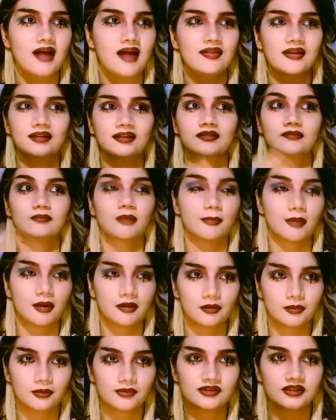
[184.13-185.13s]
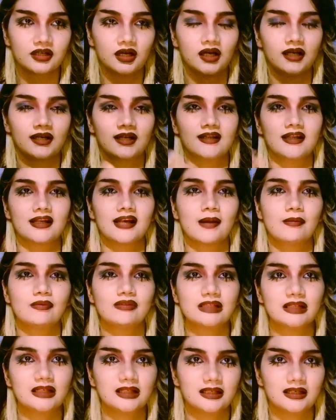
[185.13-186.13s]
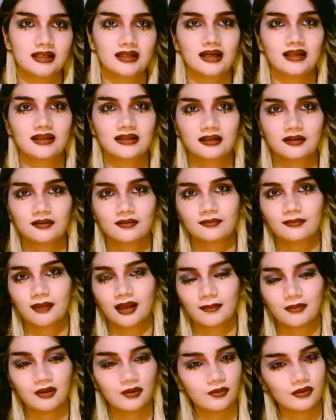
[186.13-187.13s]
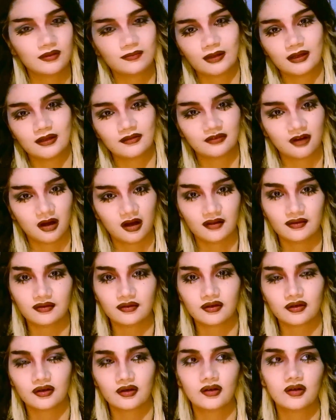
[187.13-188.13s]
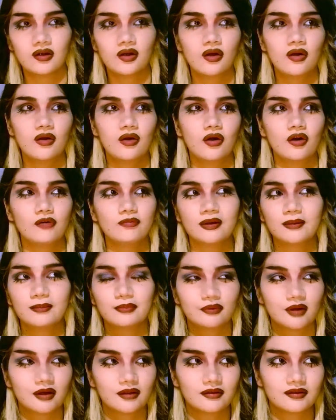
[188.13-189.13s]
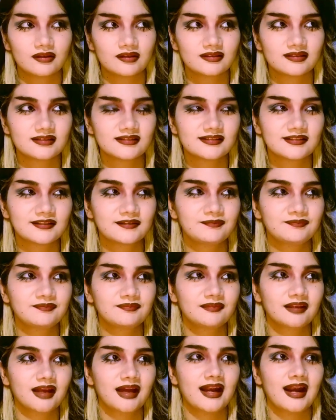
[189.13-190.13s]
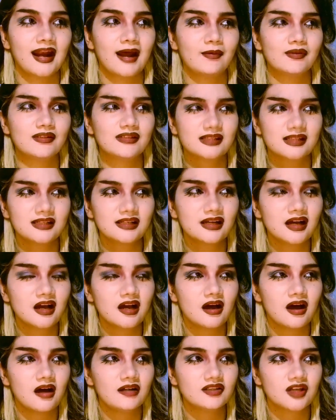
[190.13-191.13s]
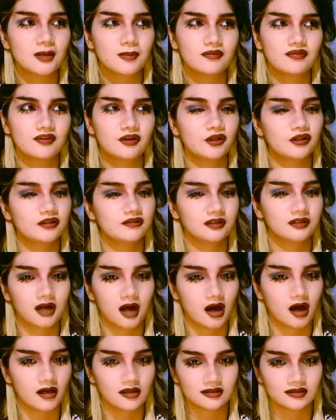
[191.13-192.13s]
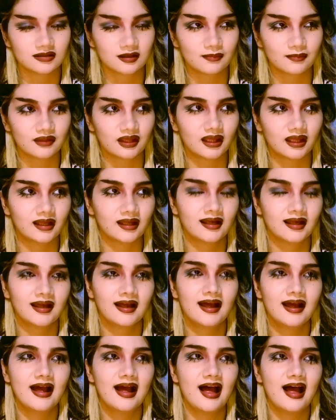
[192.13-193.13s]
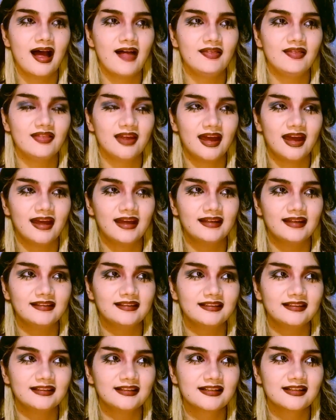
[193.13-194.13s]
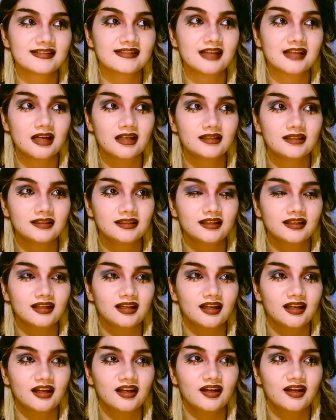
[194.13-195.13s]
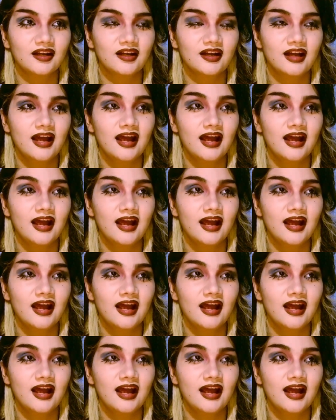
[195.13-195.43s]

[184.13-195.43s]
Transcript: and then my mother was gone, and then I was eating, I think maybe with my father or my brothers, and I was sitting on top of a hood of a car or something, and then suddenly